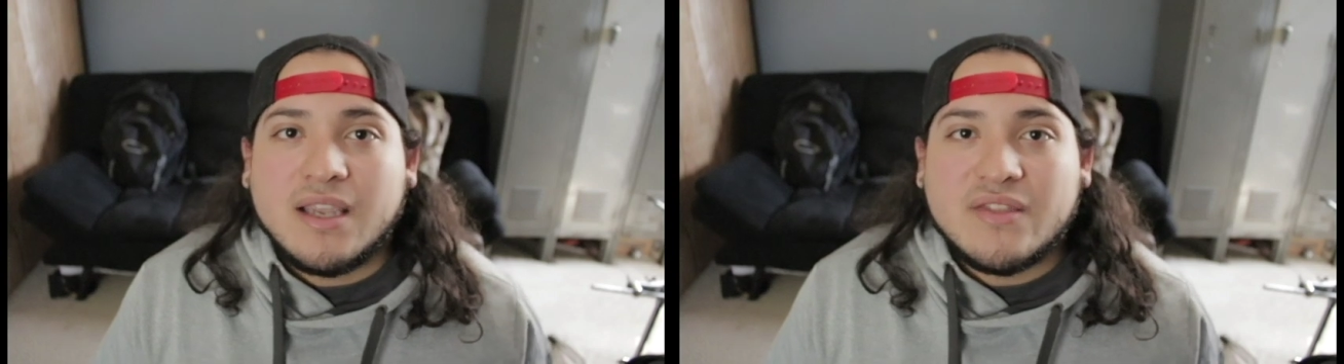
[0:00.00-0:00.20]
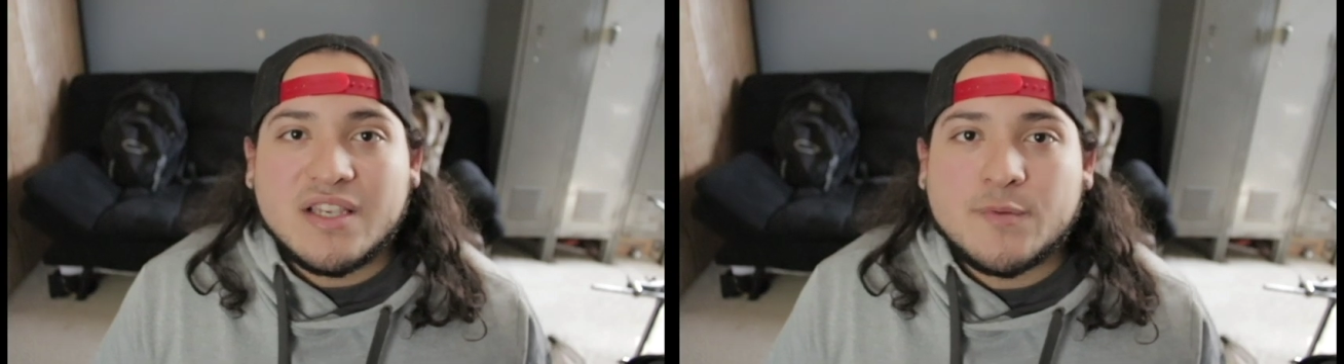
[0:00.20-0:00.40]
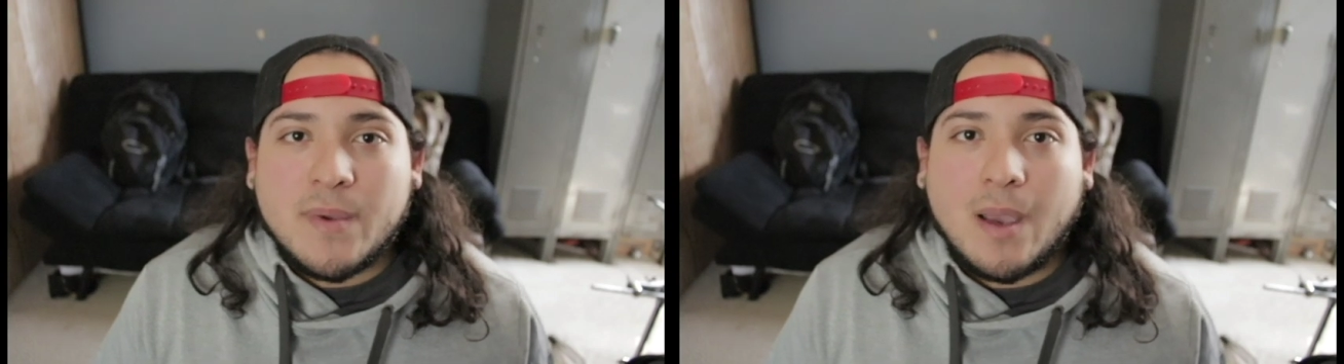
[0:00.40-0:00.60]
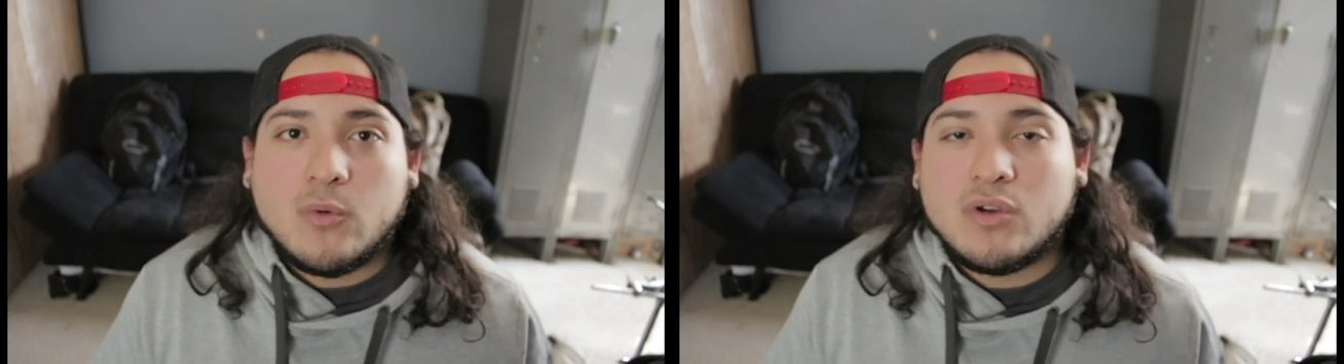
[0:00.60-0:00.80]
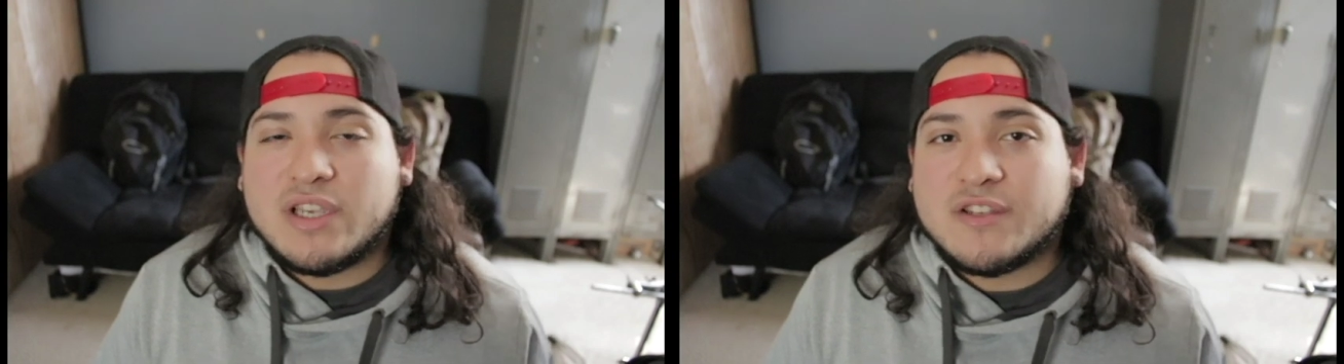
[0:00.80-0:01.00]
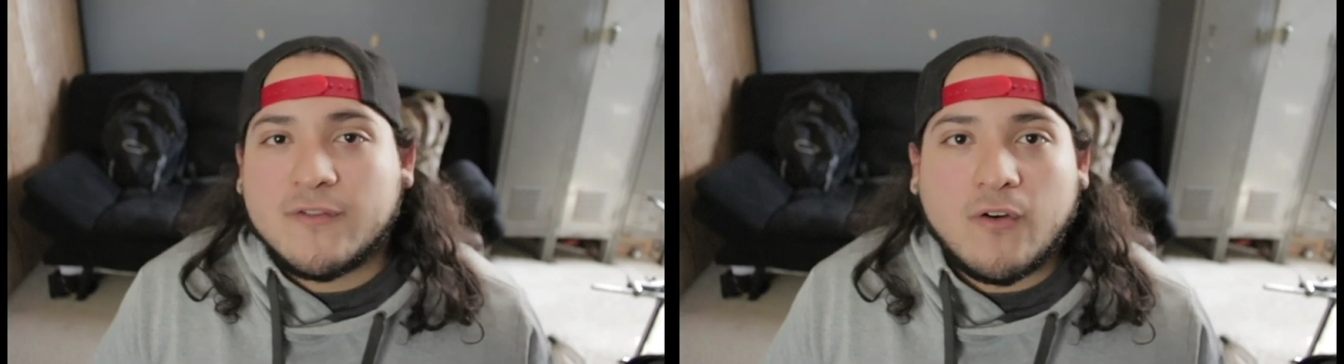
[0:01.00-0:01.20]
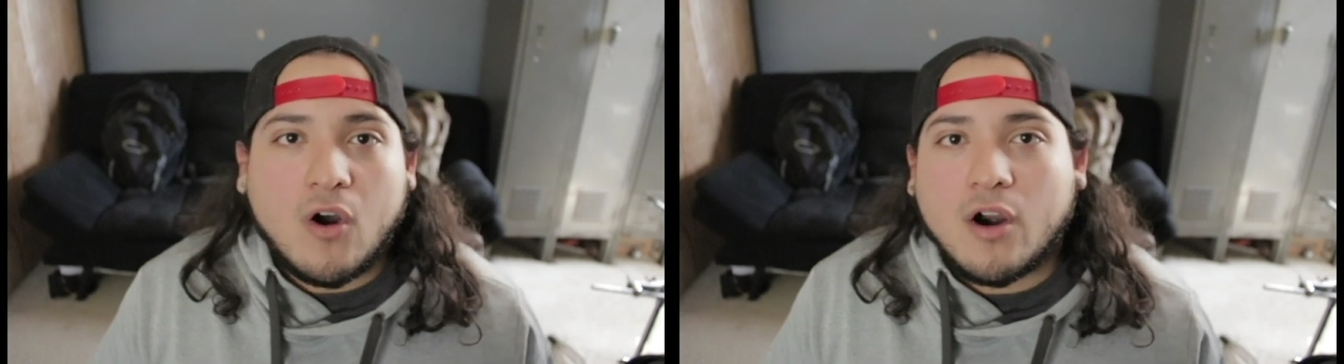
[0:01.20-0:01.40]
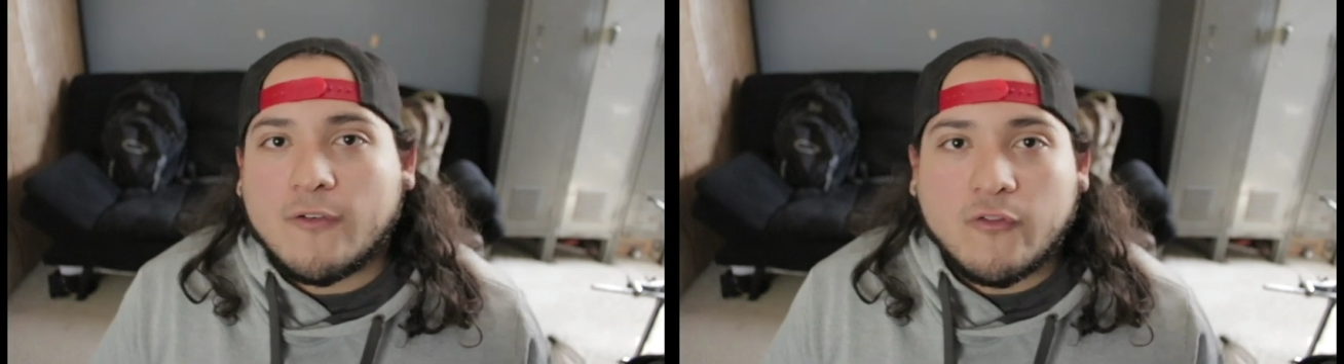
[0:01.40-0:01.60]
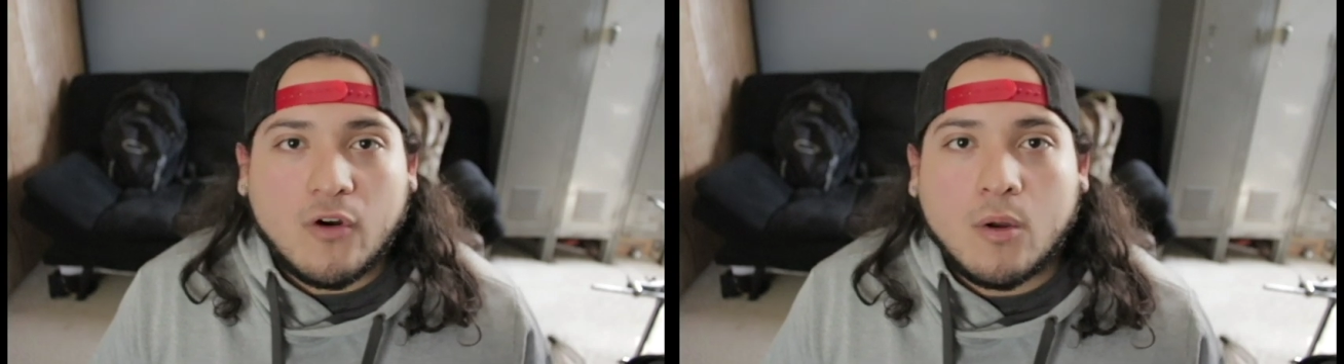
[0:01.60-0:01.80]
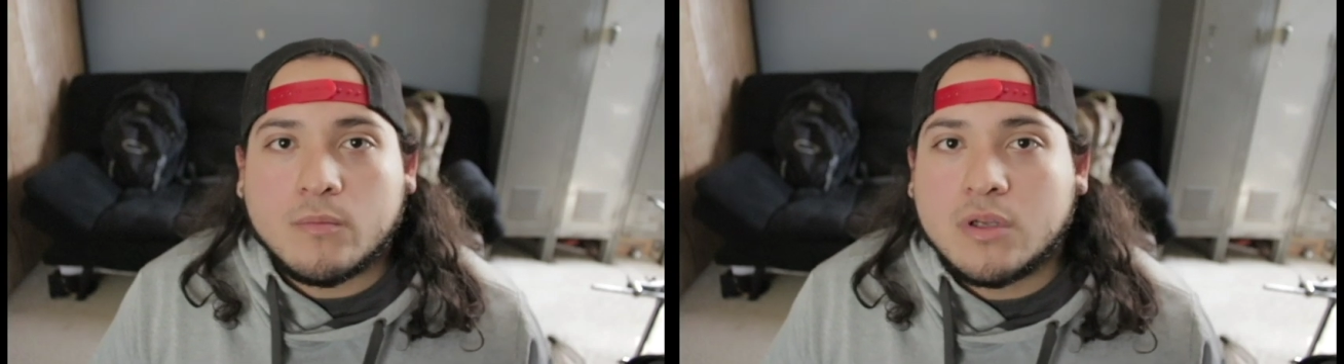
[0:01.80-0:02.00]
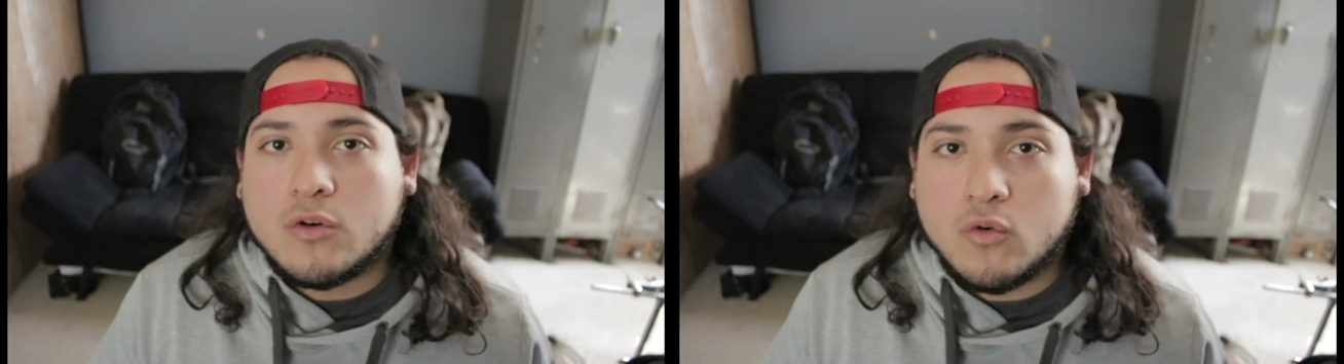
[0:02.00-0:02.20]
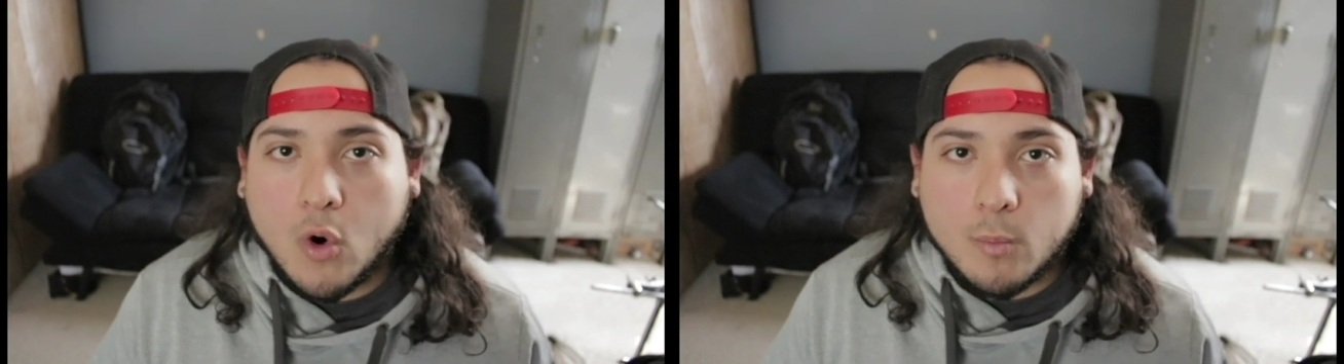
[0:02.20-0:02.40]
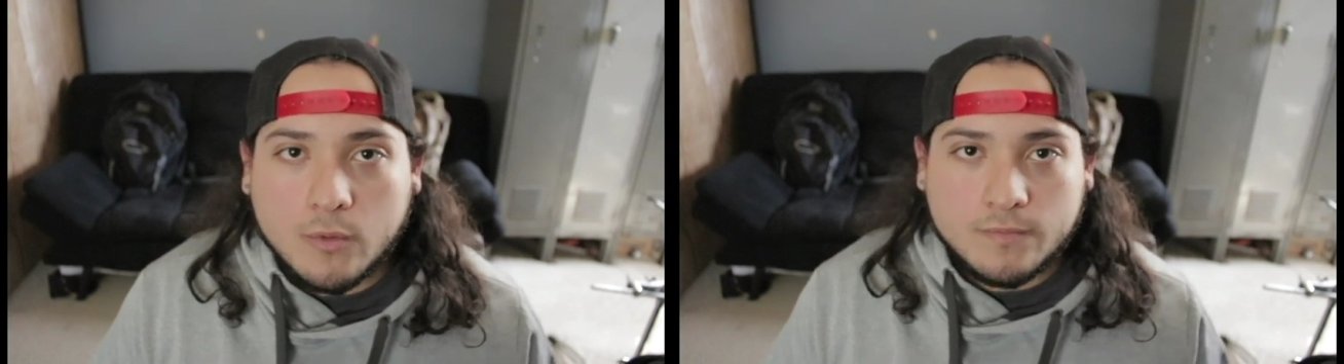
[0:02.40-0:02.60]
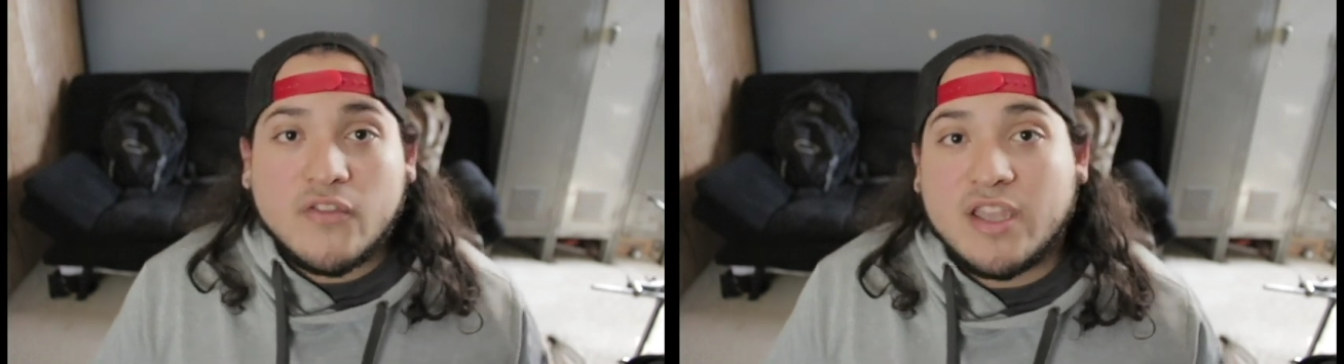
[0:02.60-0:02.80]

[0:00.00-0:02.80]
this mammal is far from normal.